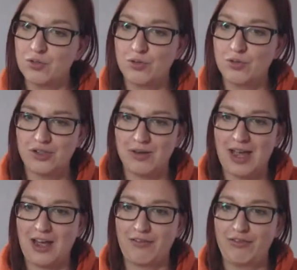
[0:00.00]
stories you
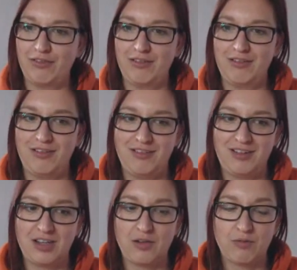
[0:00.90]
have
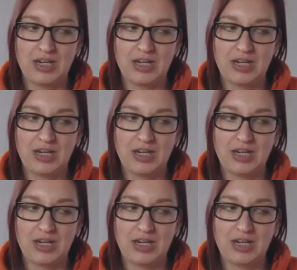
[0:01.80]
can mm.